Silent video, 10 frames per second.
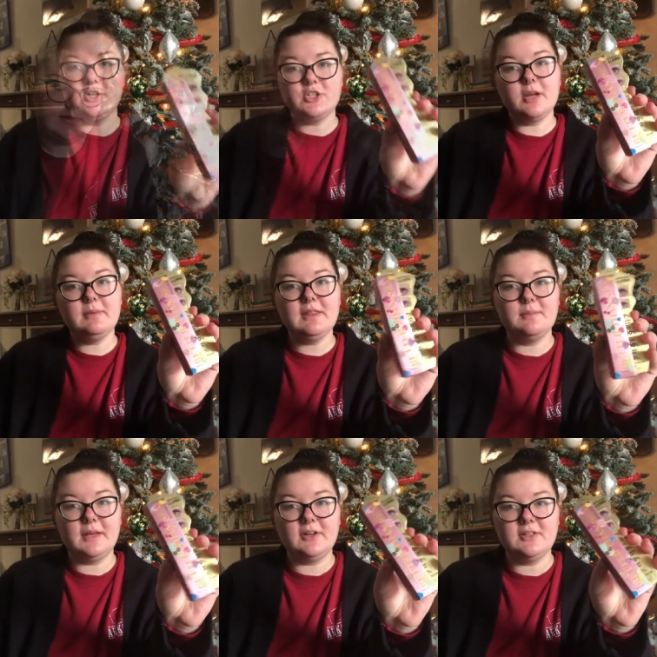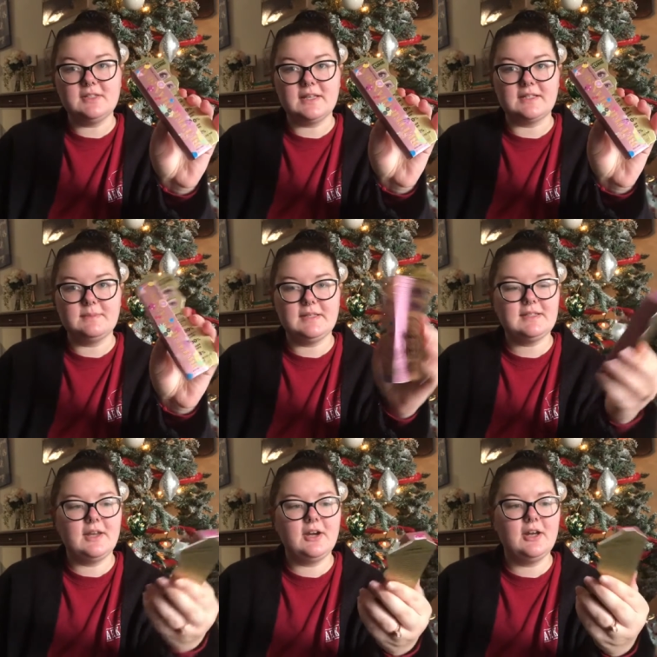She got me the Better Than Sex
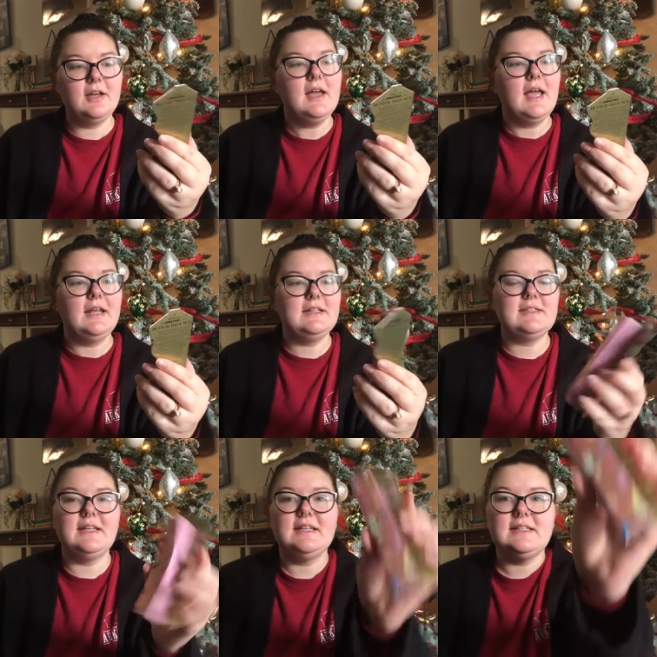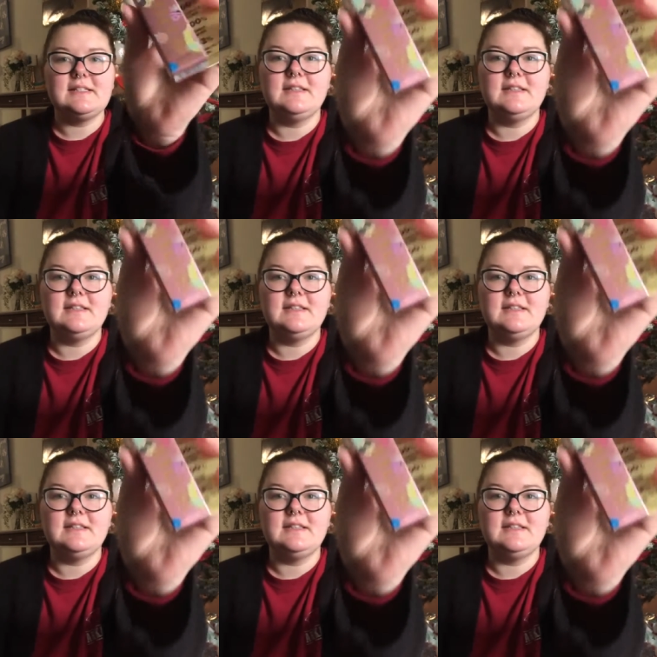mascara, and it's like in this